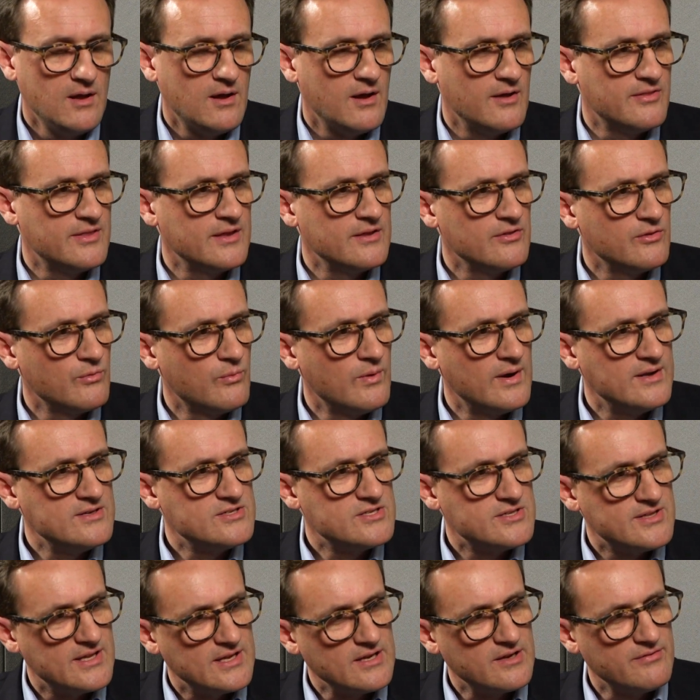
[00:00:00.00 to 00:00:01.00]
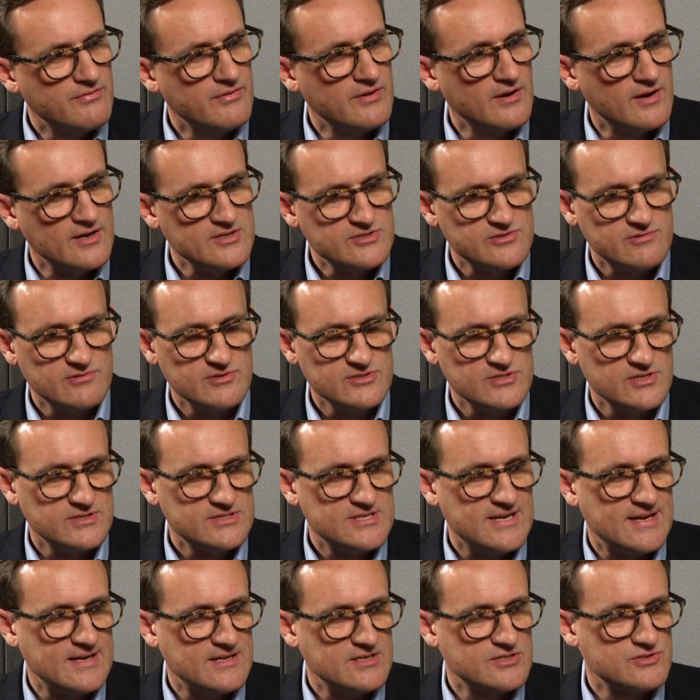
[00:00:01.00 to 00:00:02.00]
I think the way to think of an ISA is a
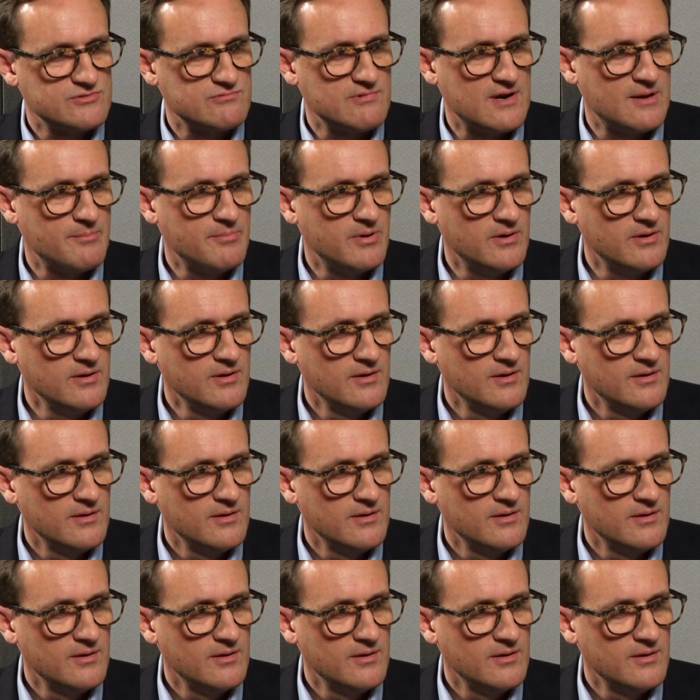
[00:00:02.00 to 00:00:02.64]
tax wrapper